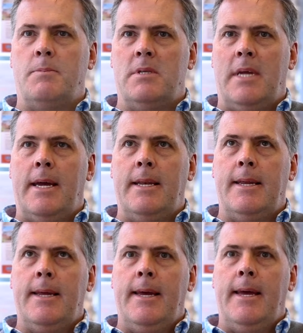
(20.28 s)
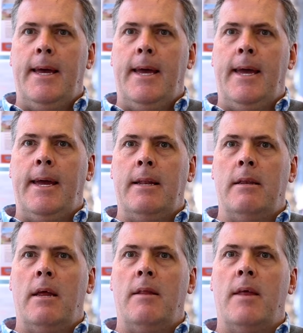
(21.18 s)
are up to date
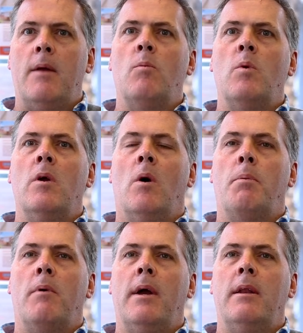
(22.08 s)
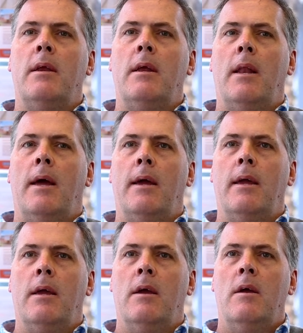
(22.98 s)
and that we operate in
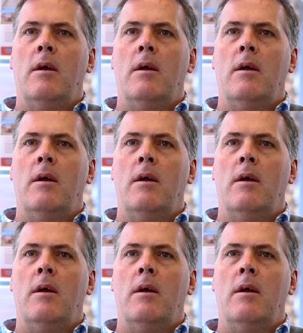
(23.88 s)
a